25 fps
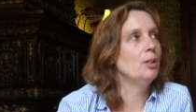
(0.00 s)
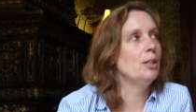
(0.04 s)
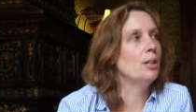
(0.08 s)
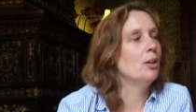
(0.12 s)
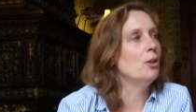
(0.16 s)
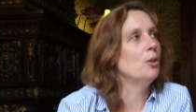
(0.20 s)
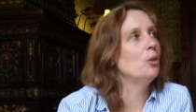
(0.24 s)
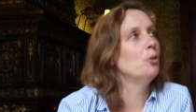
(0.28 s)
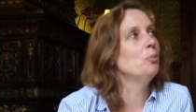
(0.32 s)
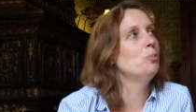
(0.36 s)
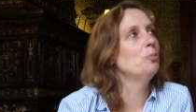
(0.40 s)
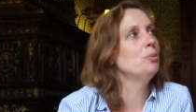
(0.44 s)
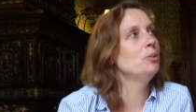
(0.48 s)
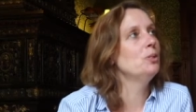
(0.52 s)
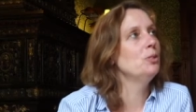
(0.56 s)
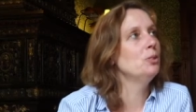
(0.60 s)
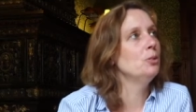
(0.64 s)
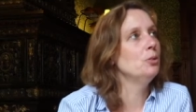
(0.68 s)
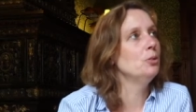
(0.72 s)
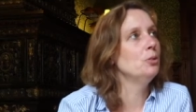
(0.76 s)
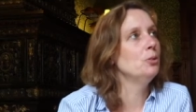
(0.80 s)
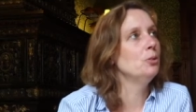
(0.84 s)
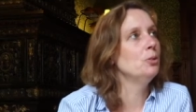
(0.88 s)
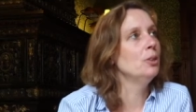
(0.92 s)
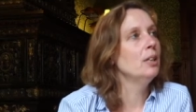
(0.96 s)
we hope
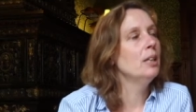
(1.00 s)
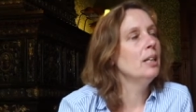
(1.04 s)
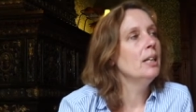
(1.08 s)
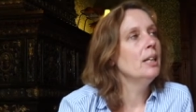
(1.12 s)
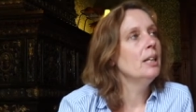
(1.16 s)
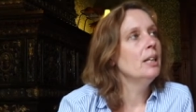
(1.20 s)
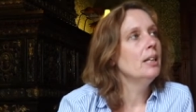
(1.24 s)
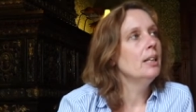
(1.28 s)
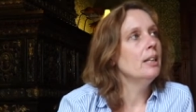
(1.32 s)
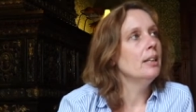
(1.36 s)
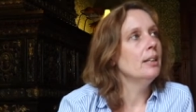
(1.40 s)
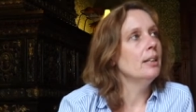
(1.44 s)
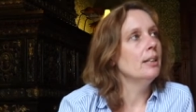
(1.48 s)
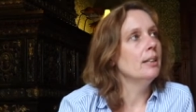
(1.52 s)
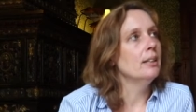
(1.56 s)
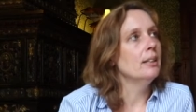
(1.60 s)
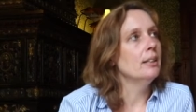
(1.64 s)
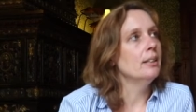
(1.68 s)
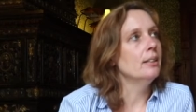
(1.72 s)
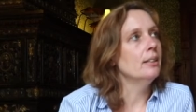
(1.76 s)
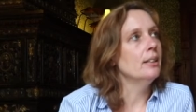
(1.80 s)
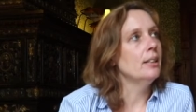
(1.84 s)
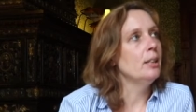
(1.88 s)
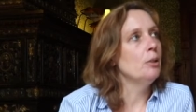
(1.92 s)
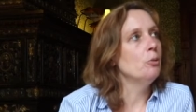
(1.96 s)
to uh,